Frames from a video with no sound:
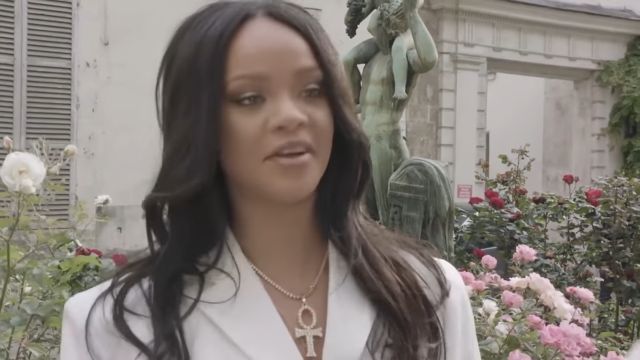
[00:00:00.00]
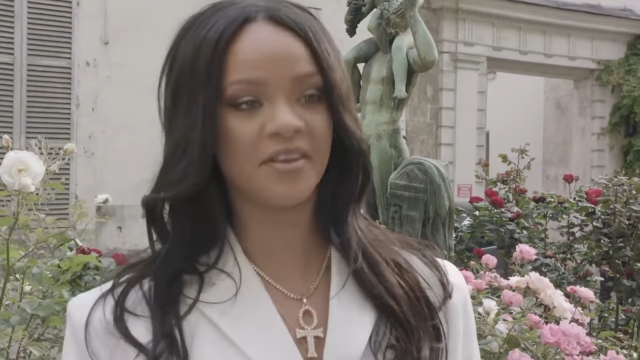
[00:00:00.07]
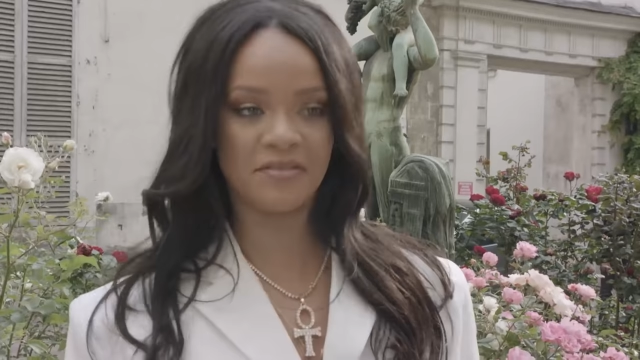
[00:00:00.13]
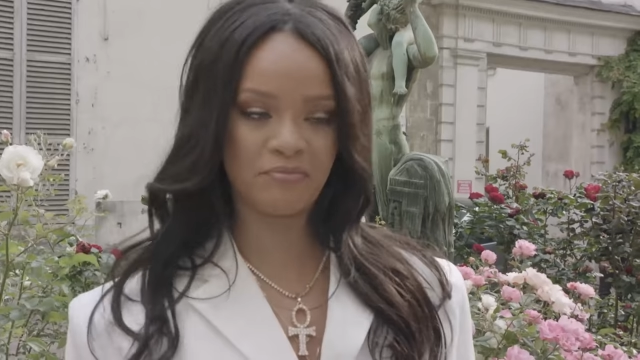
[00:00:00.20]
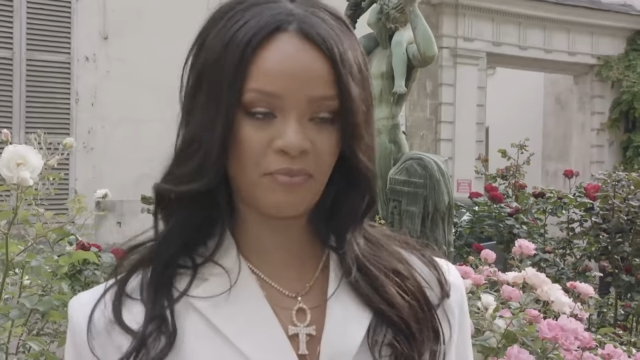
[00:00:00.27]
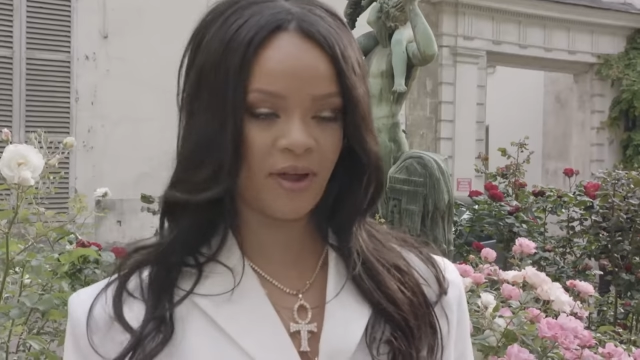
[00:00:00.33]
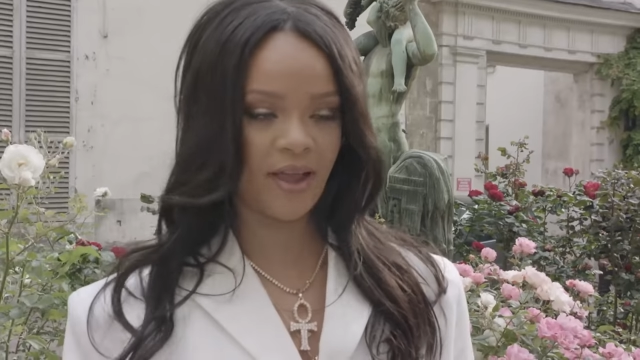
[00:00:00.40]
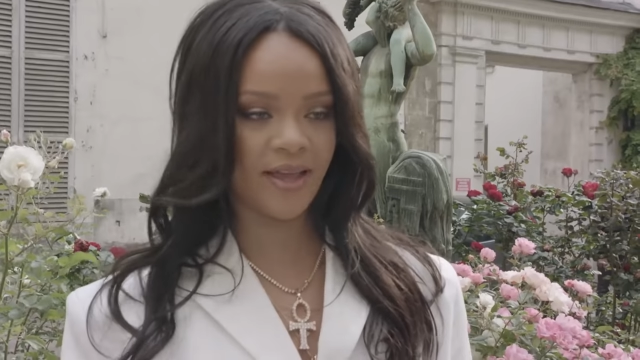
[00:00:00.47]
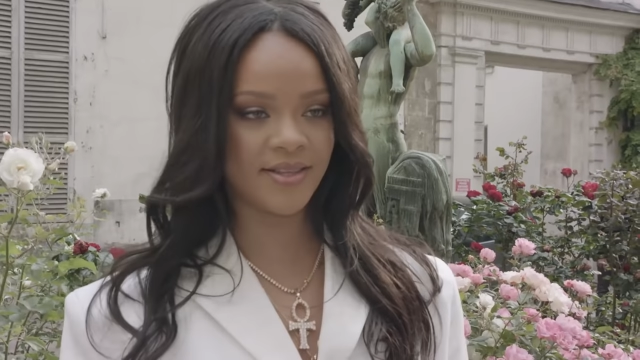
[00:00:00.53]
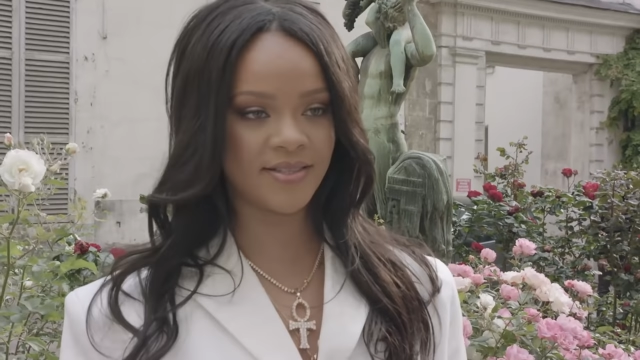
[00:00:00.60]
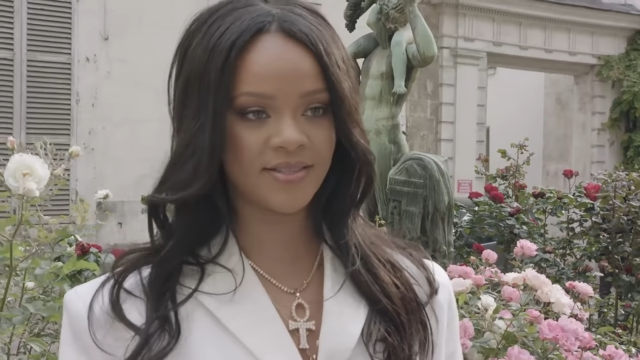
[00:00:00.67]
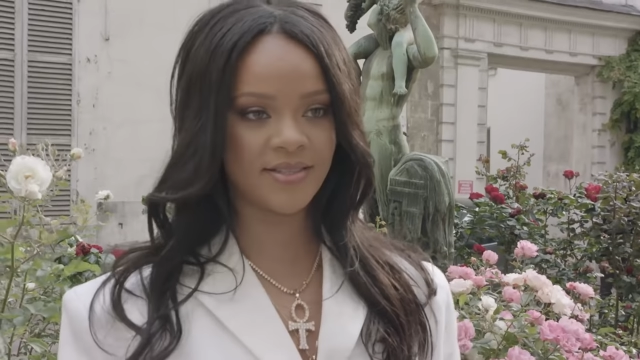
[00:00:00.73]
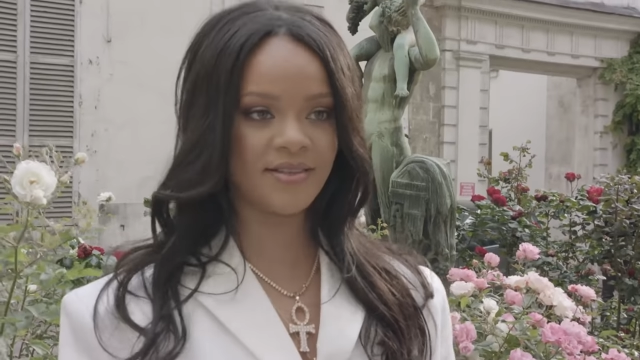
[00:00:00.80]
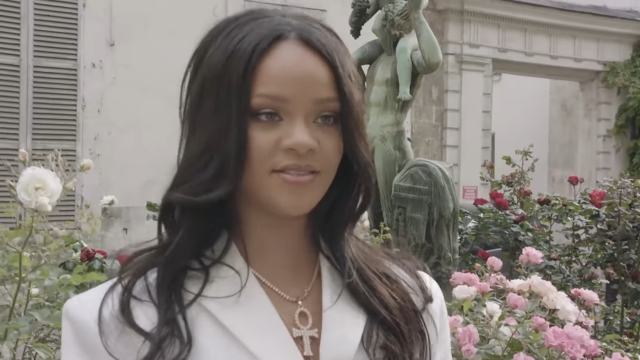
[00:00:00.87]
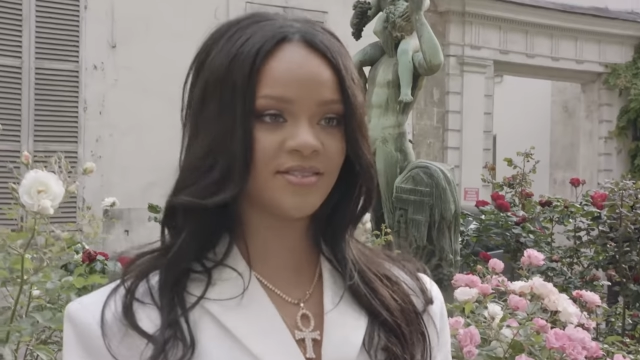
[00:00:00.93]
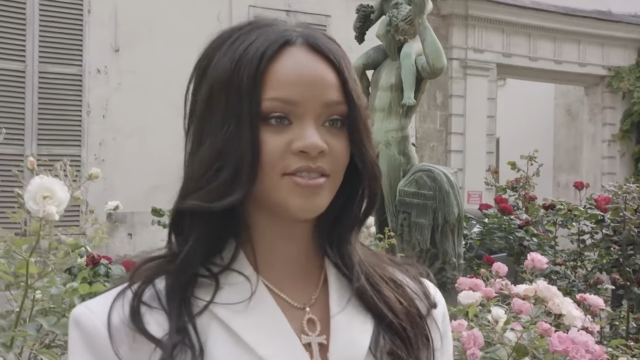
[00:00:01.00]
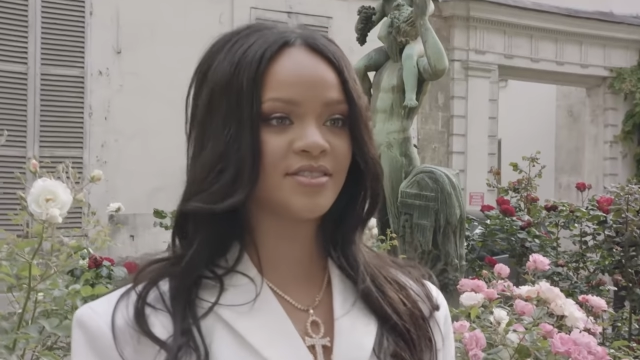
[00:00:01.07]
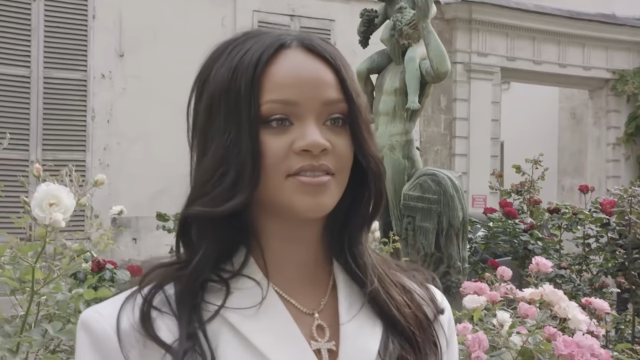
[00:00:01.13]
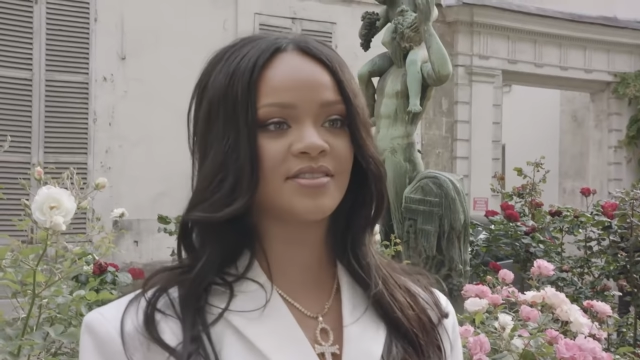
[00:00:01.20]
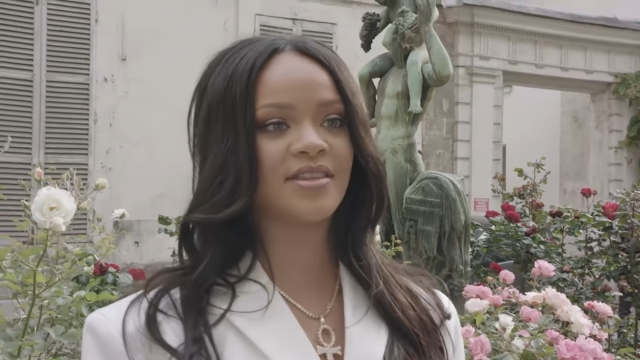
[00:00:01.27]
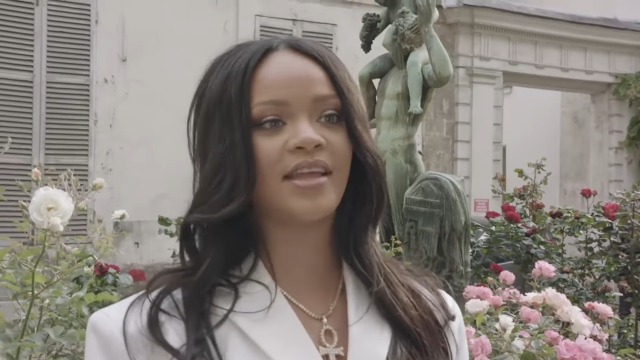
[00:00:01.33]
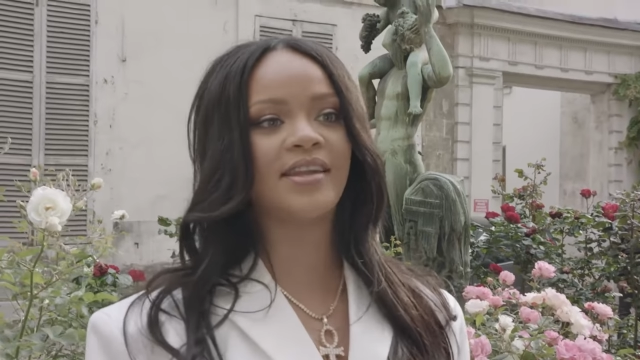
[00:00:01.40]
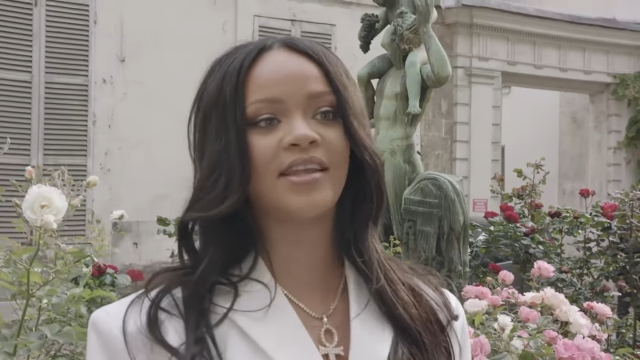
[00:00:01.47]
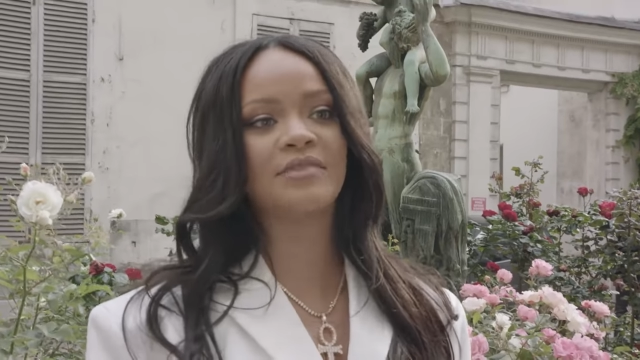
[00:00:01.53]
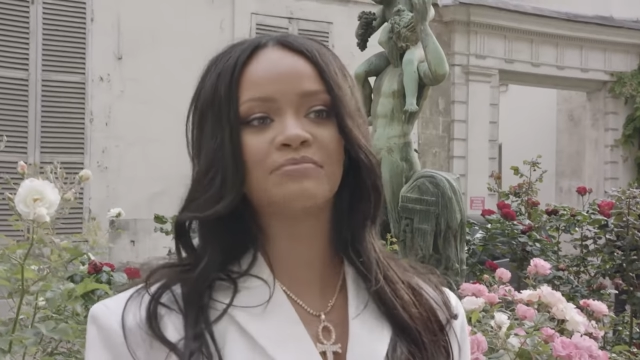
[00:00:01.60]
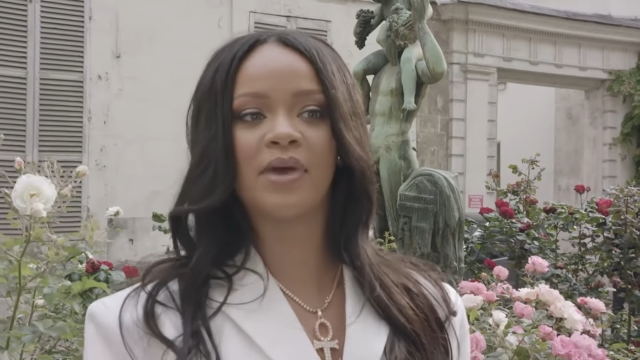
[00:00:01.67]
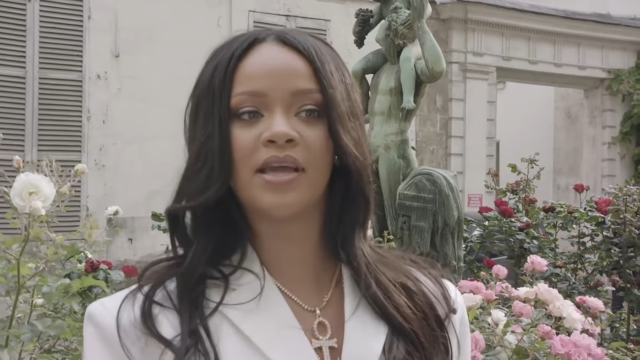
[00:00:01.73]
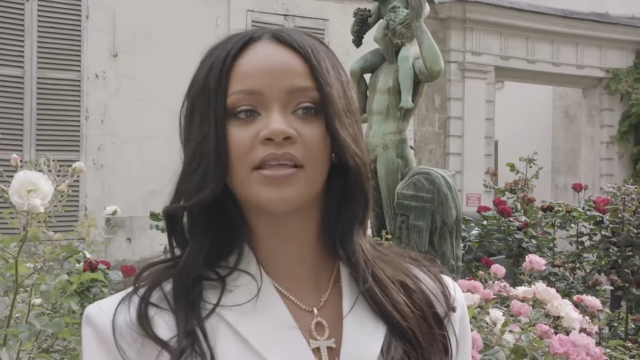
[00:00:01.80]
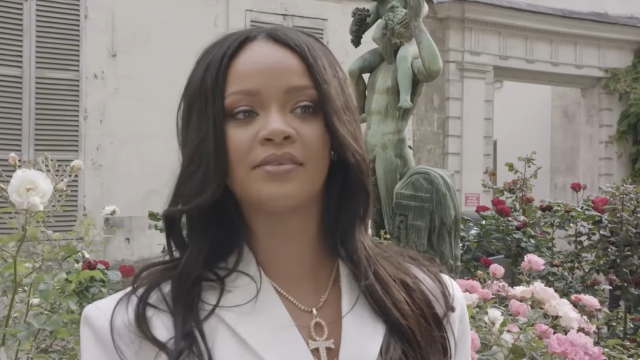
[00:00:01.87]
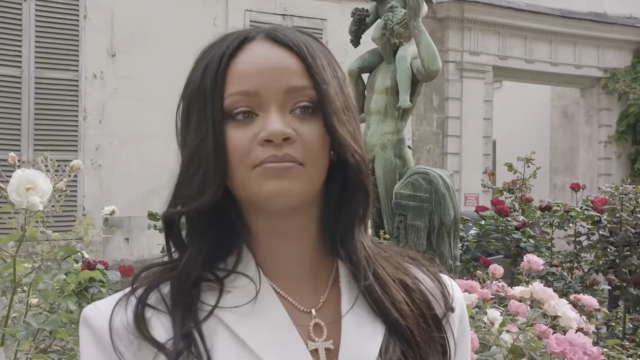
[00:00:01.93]
of brands and just
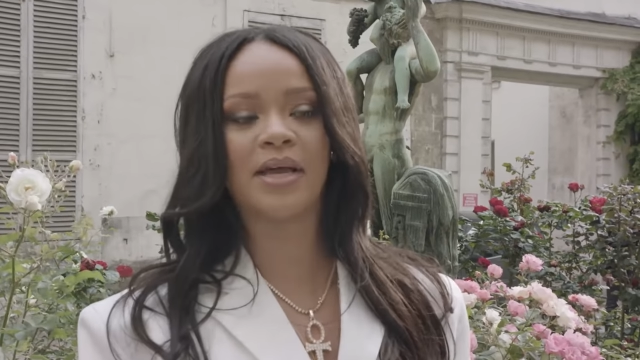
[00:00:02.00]
lending my,